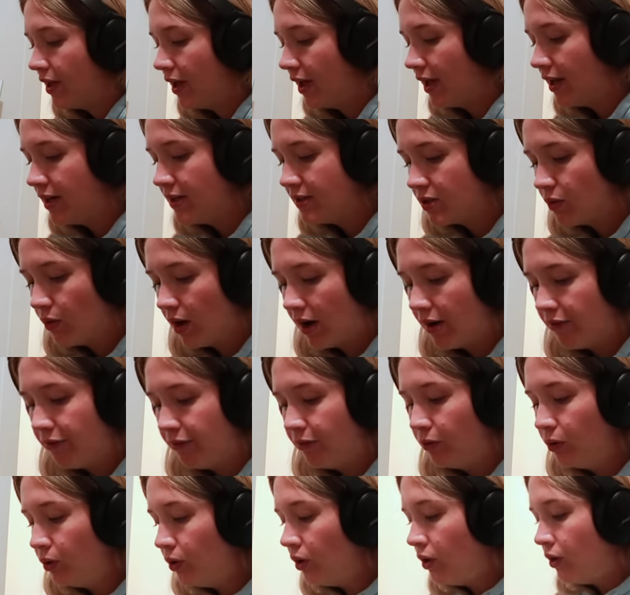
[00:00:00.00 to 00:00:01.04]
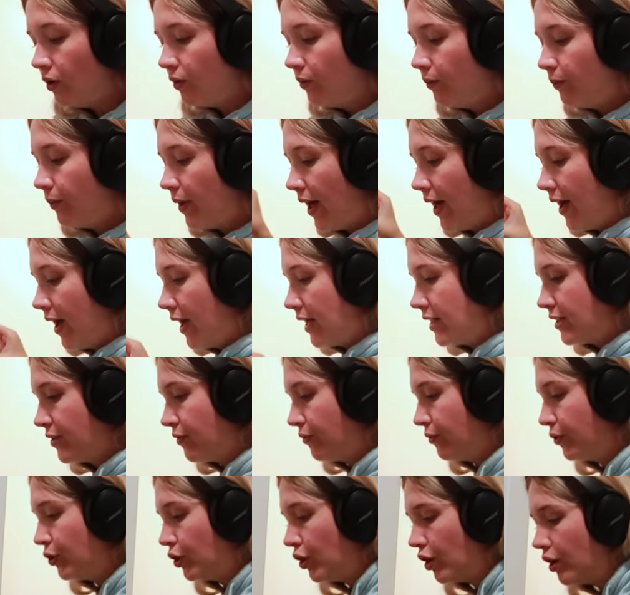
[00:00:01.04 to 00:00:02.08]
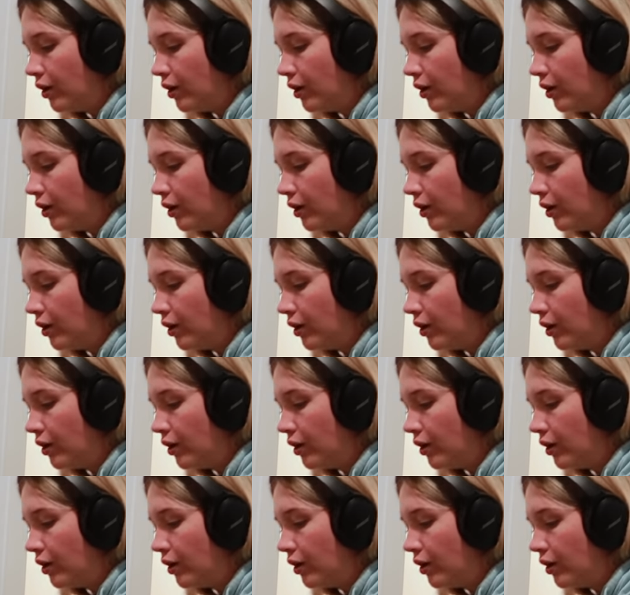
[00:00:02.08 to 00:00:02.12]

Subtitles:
It is quite full, but it's full